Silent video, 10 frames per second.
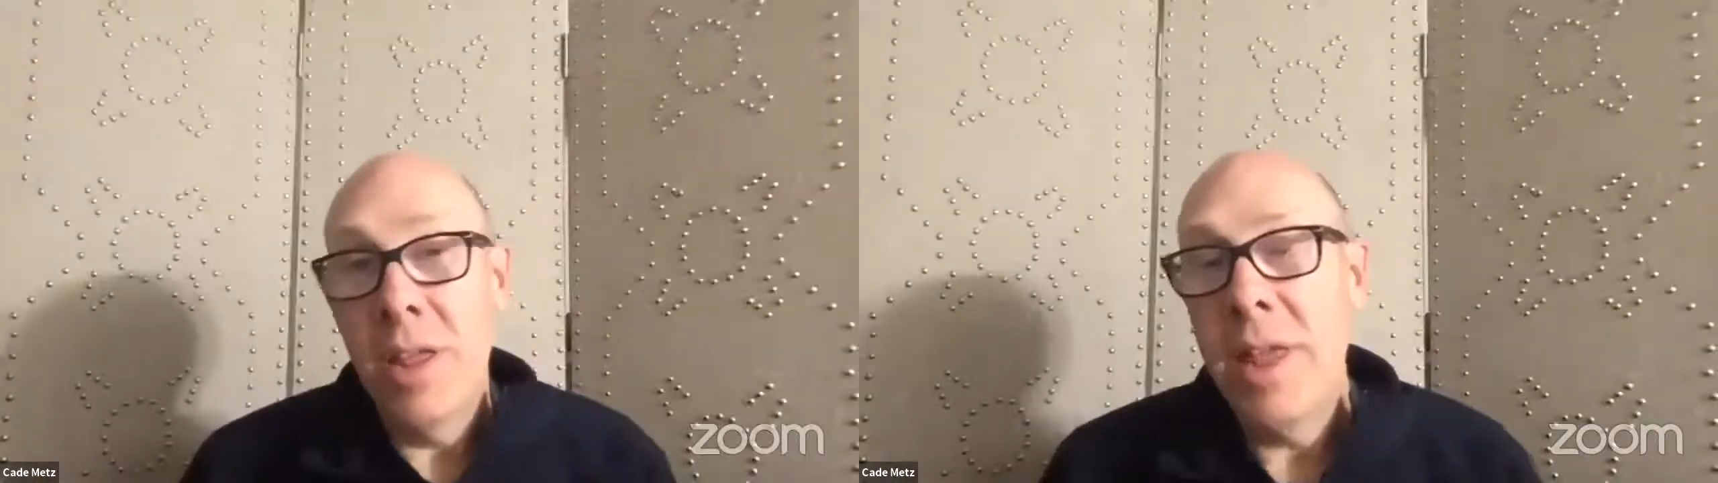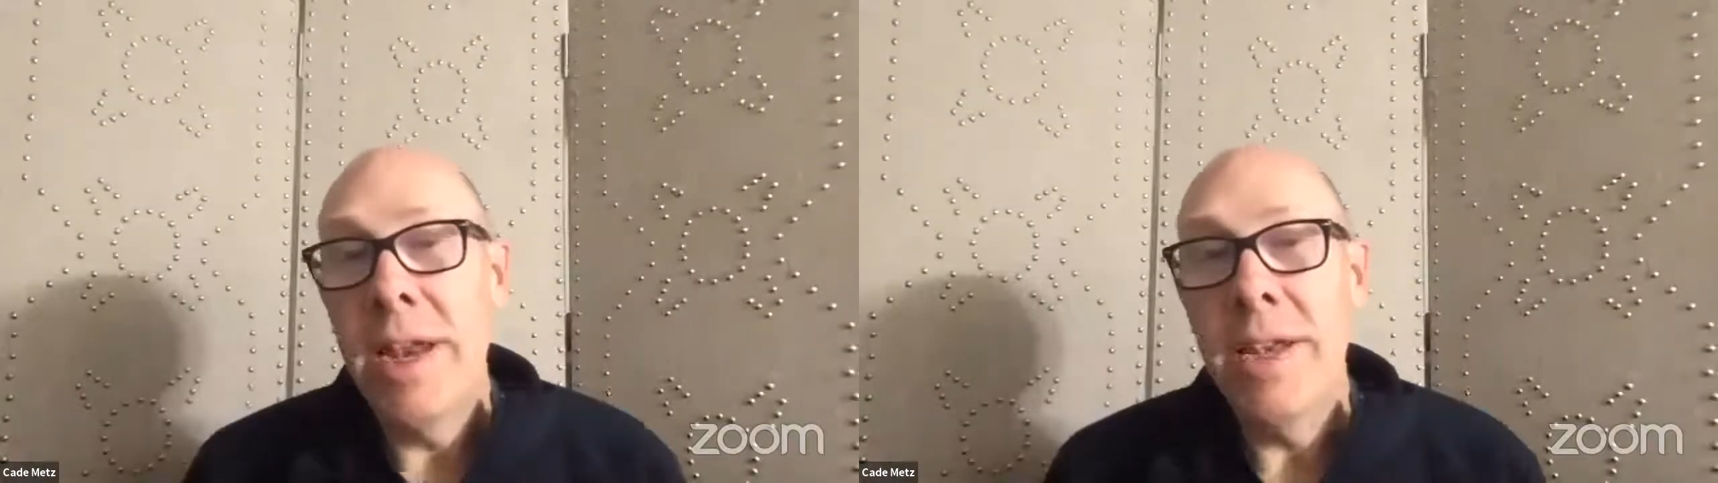
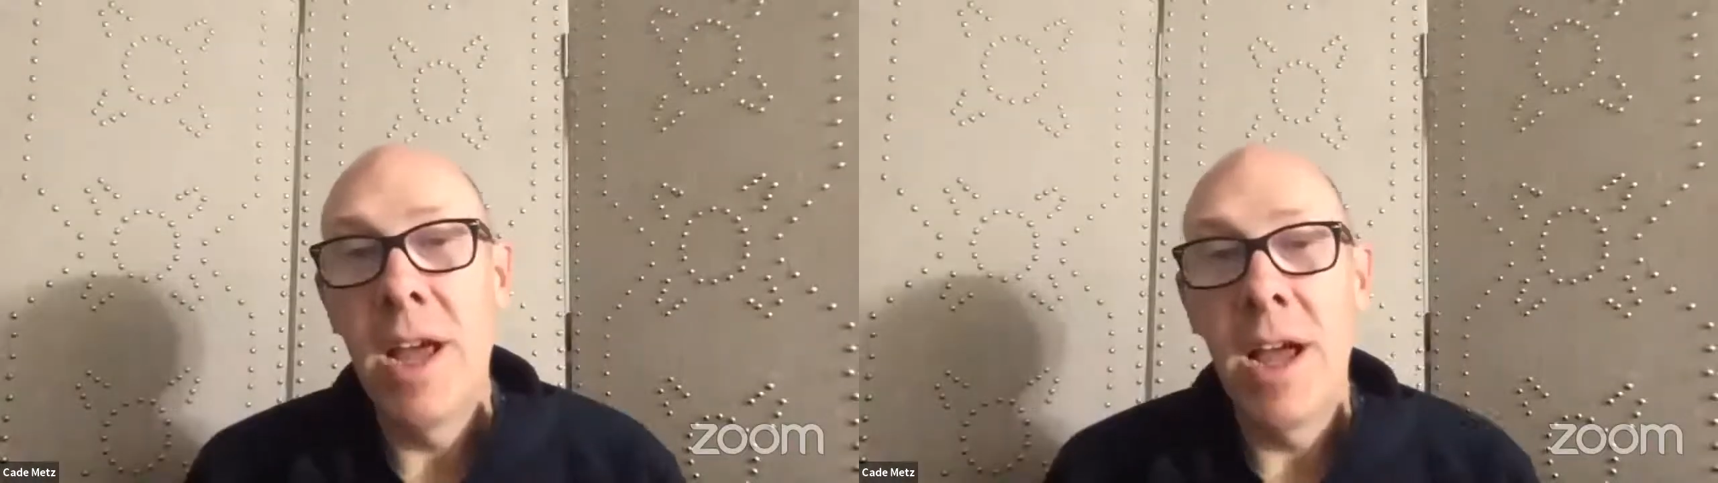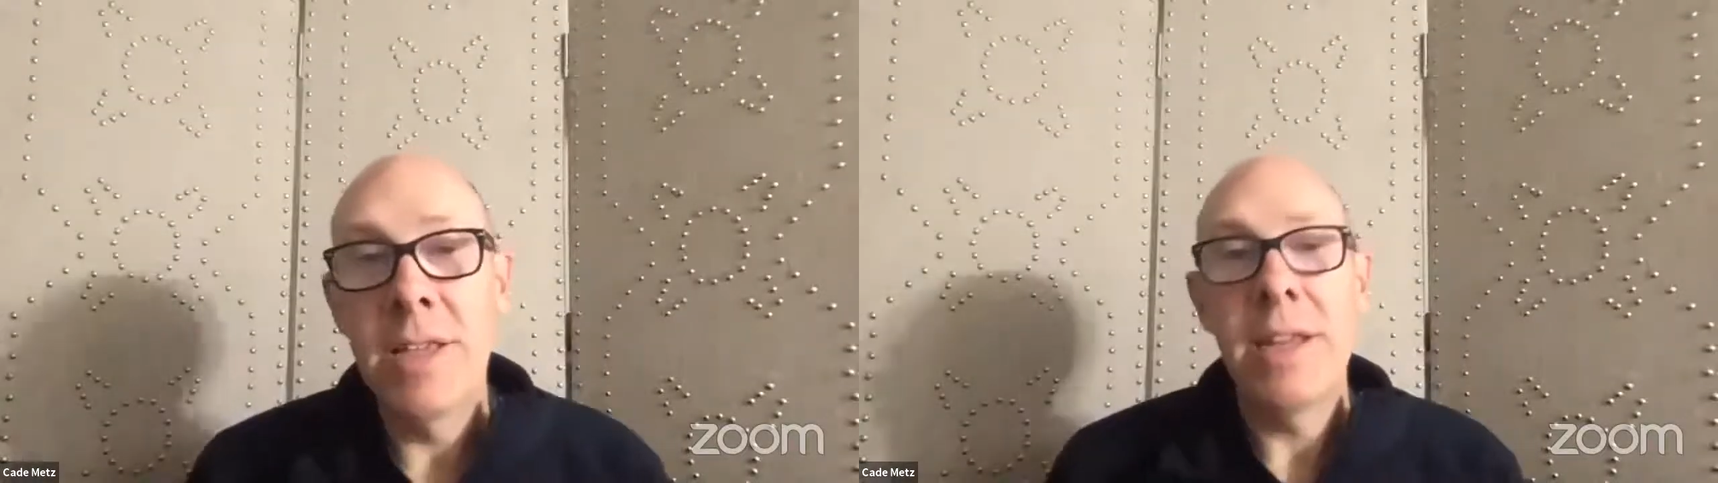that it
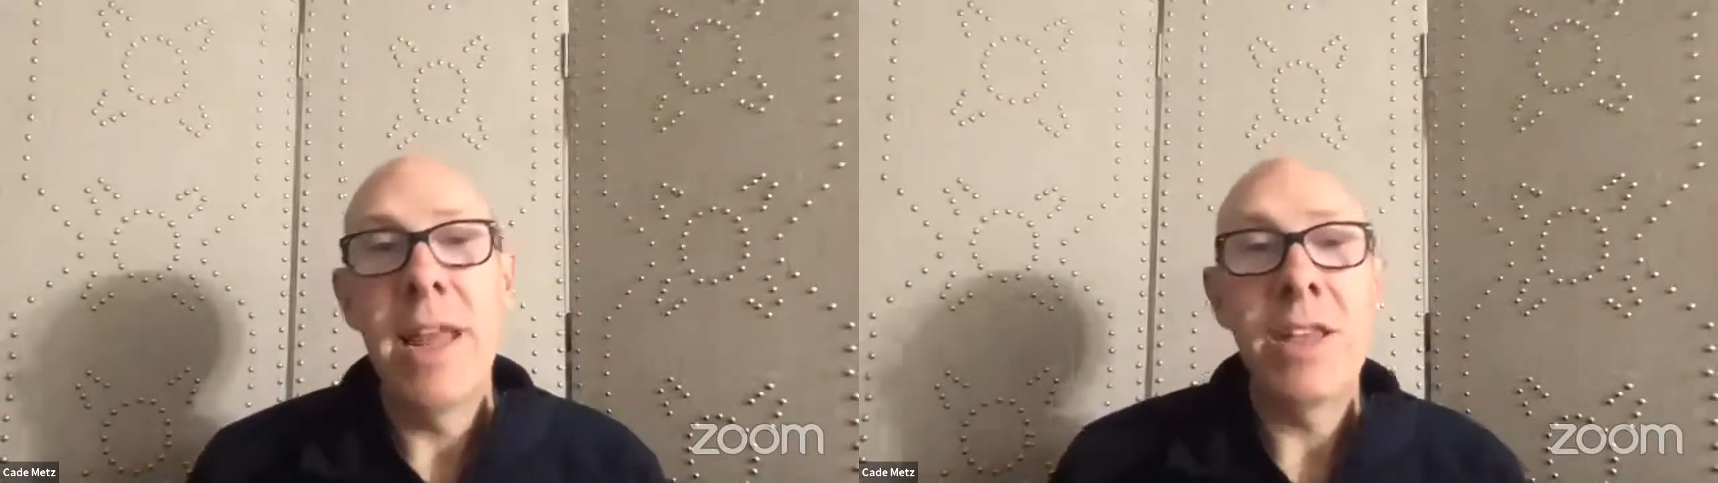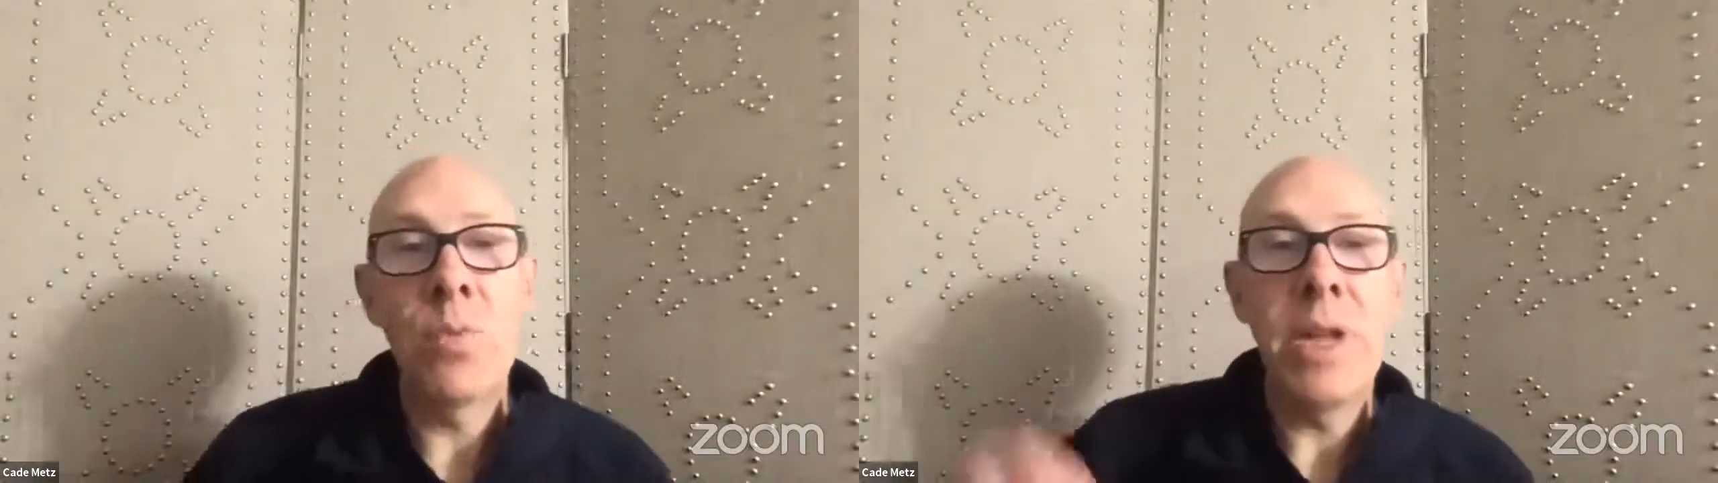does, that
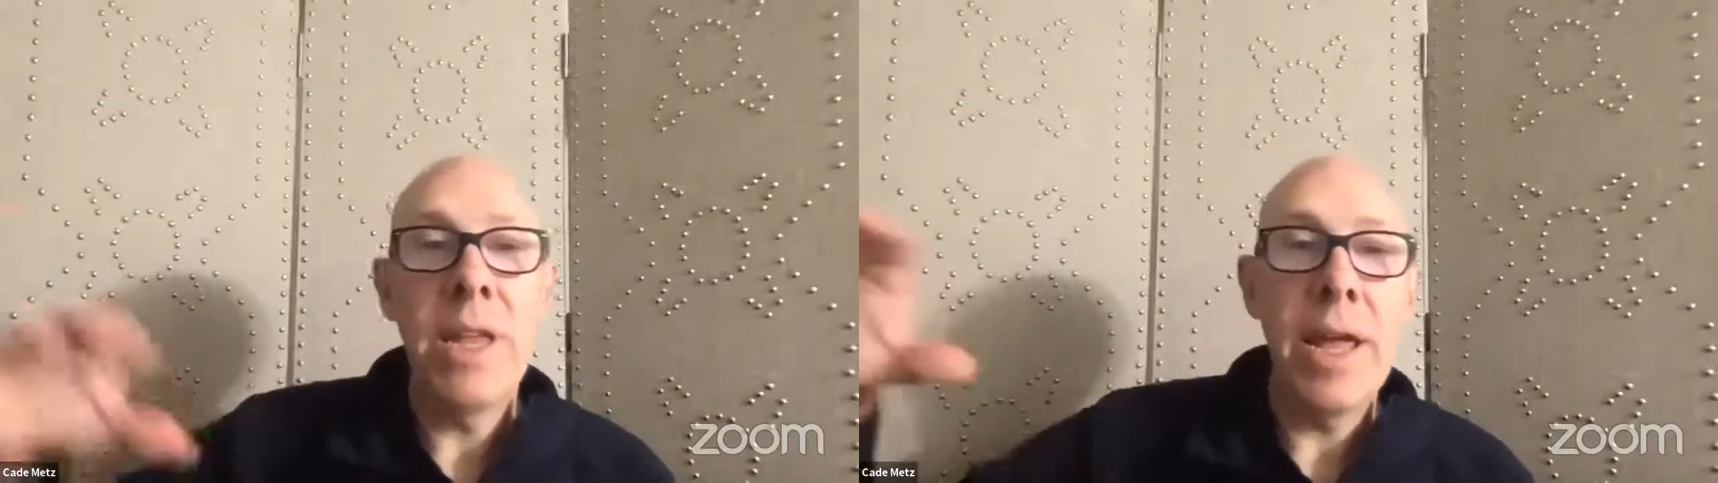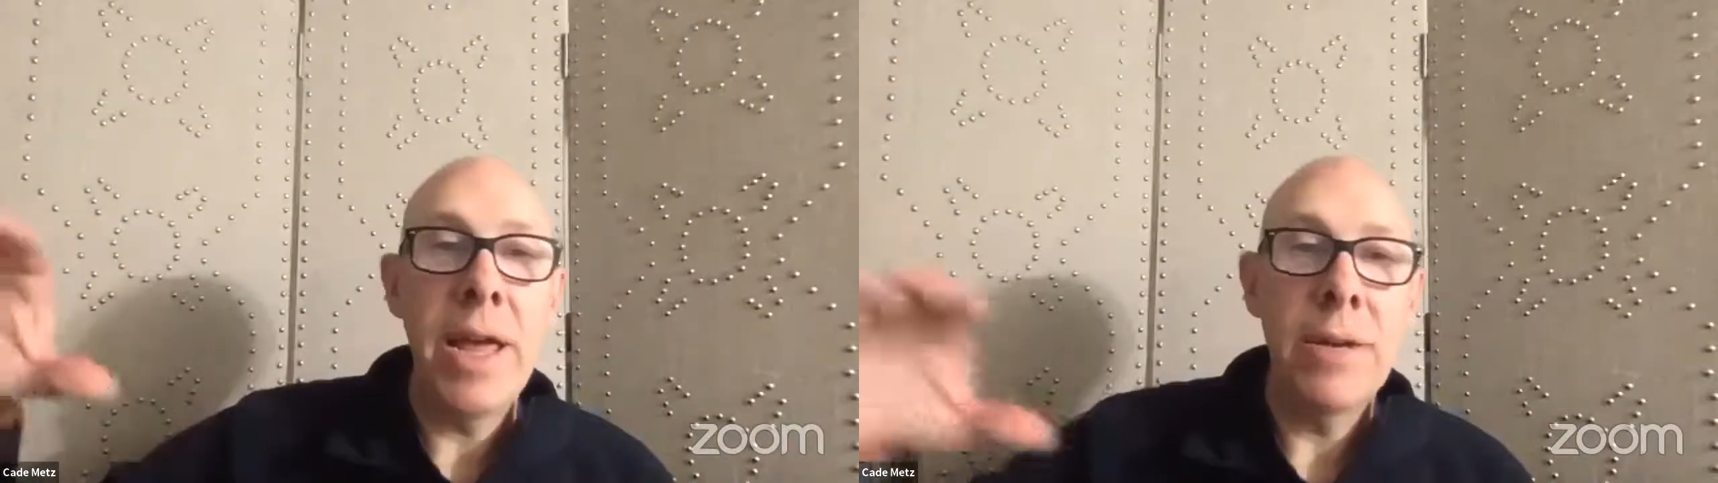as we
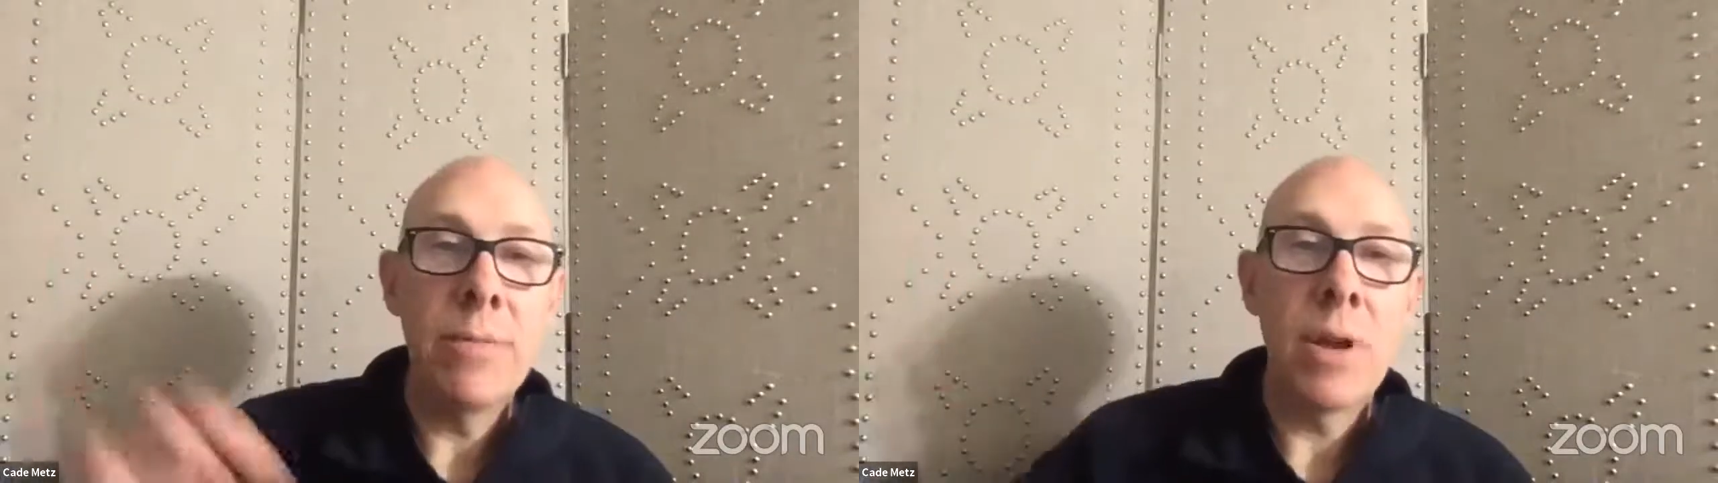get